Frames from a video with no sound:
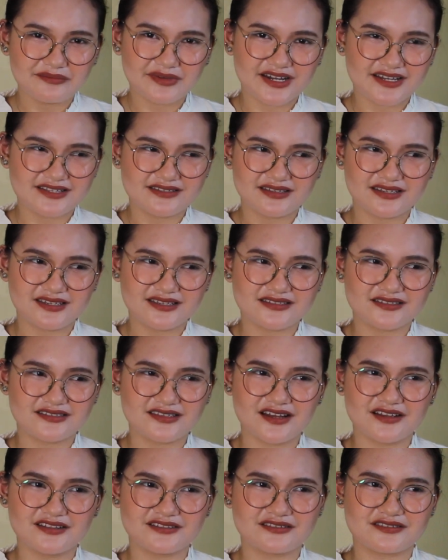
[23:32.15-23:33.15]
Because He's
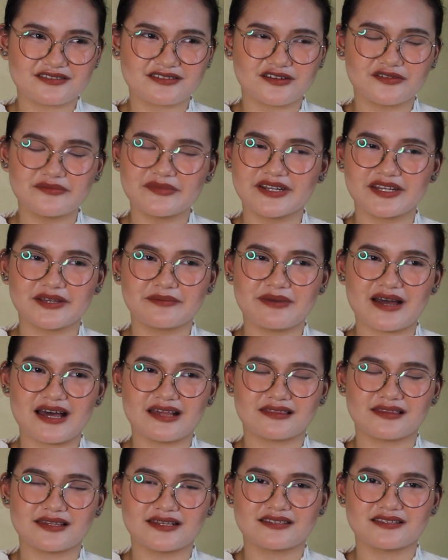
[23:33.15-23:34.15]
done so many
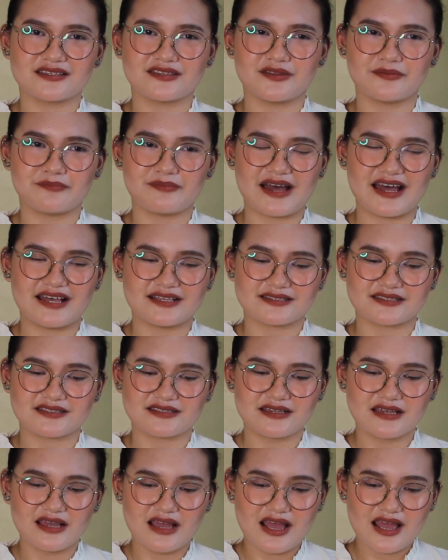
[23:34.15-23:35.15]
bad things in the past,
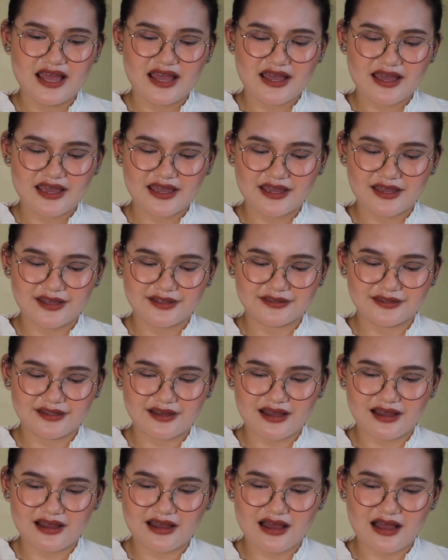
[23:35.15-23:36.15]

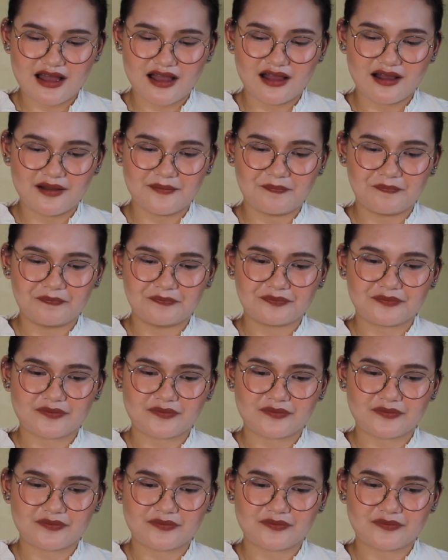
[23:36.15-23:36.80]
and